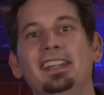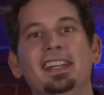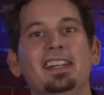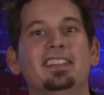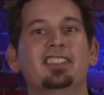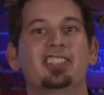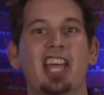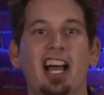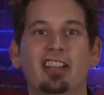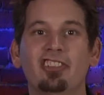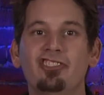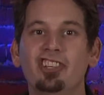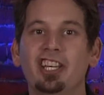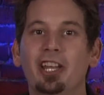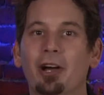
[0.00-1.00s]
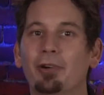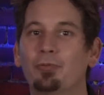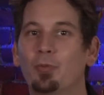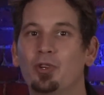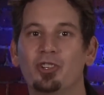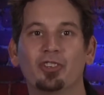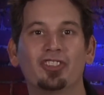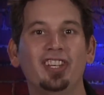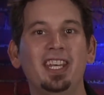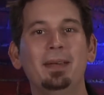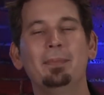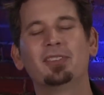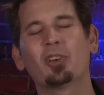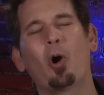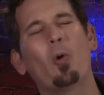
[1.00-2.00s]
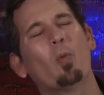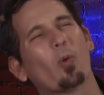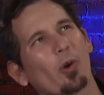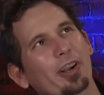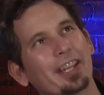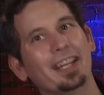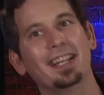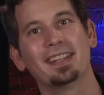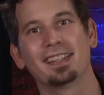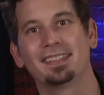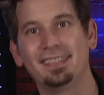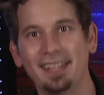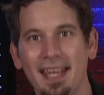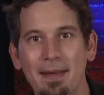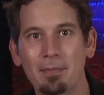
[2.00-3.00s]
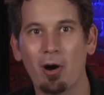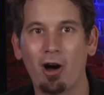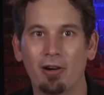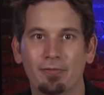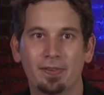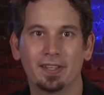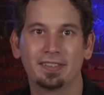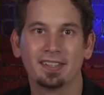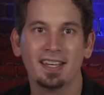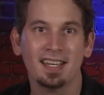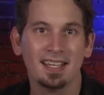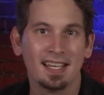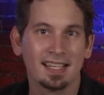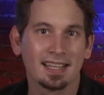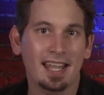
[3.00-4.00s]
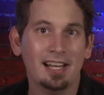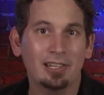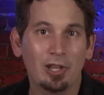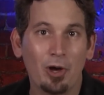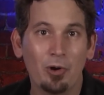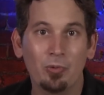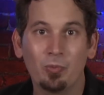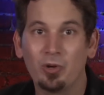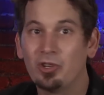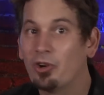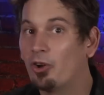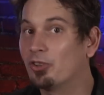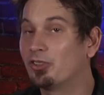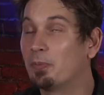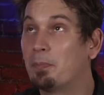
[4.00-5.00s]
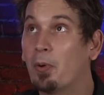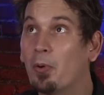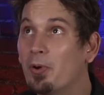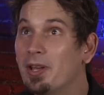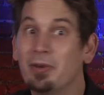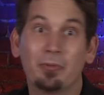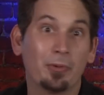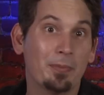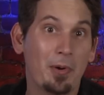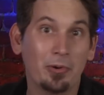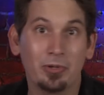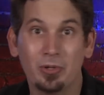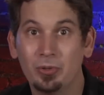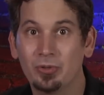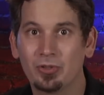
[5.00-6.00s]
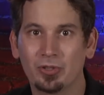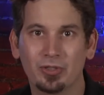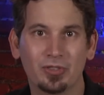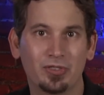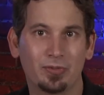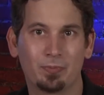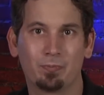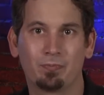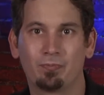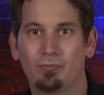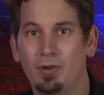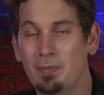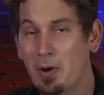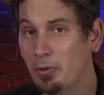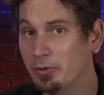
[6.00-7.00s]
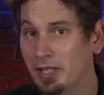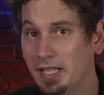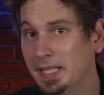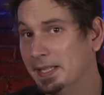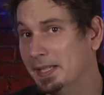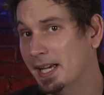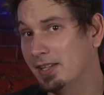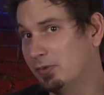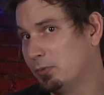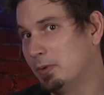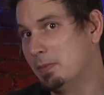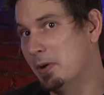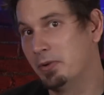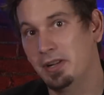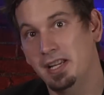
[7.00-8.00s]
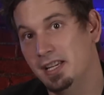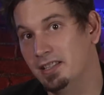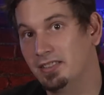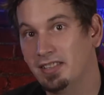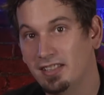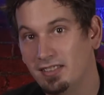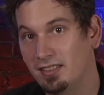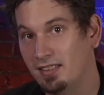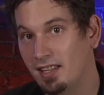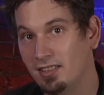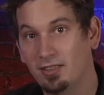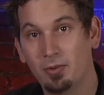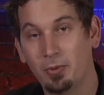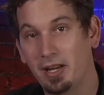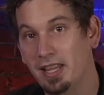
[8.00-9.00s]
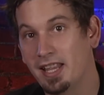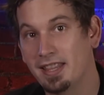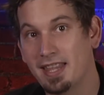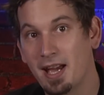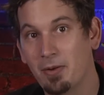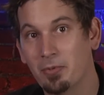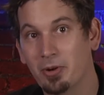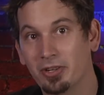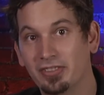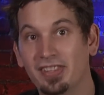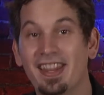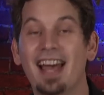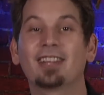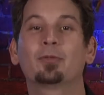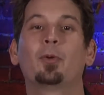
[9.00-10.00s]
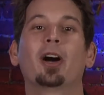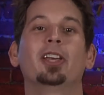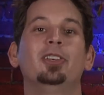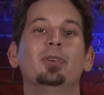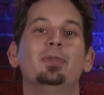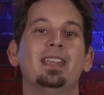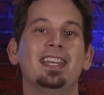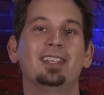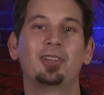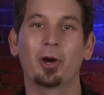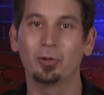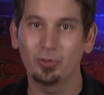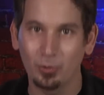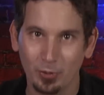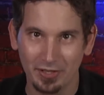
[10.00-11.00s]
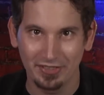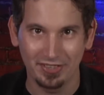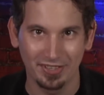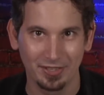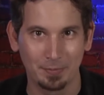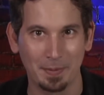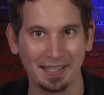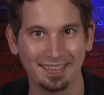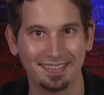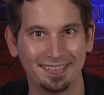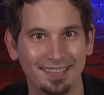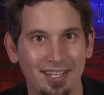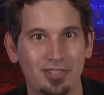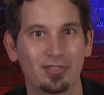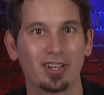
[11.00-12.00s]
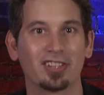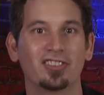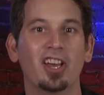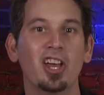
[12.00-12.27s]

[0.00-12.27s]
it's challenging enough when your team is all working in the same office, let alone when you're all supporting remote users remotely as remote is. That's, that's the way that that works. And that's why you need GoToAssist Assist by Citrix.